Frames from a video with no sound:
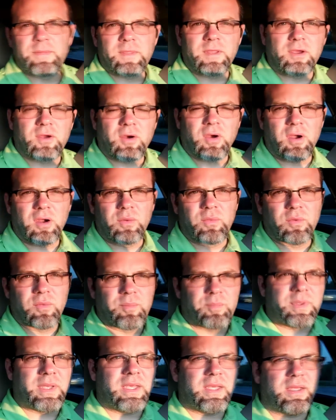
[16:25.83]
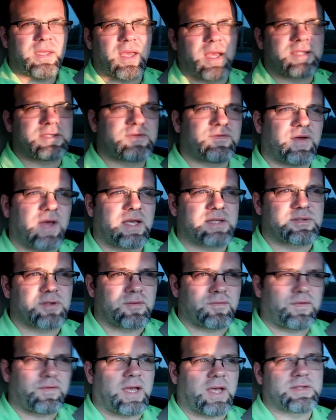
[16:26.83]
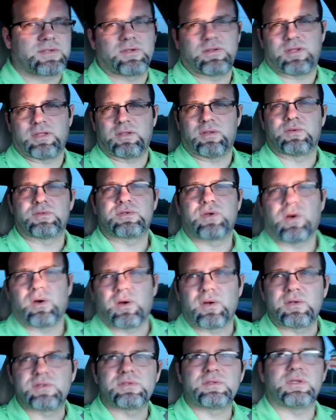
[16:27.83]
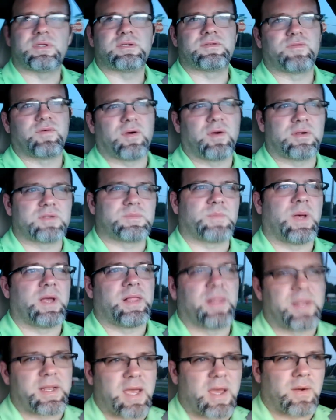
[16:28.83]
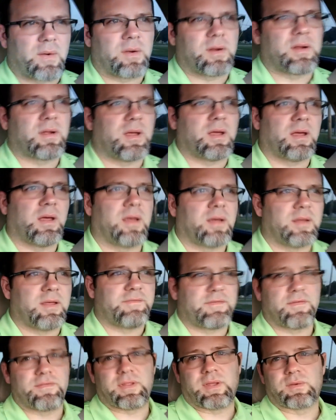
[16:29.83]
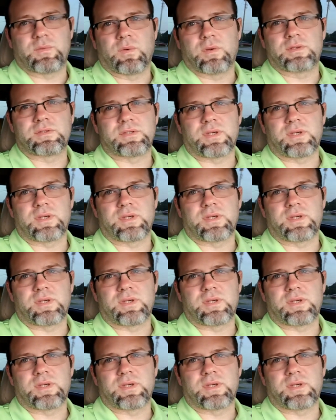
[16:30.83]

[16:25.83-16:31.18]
The car will be as fast or faster than those cars as far as mile an hour if everything works